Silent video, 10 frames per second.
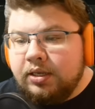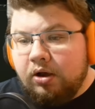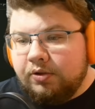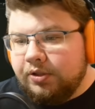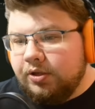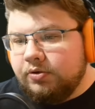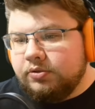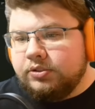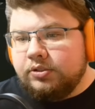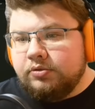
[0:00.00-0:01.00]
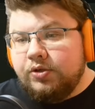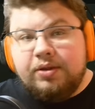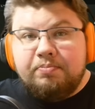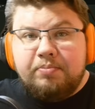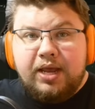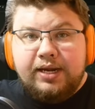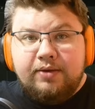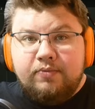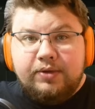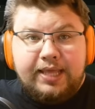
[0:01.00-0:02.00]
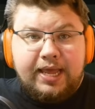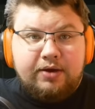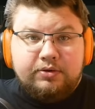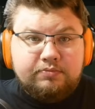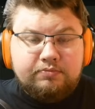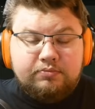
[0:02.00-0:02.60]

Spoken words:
All those, you can mine it without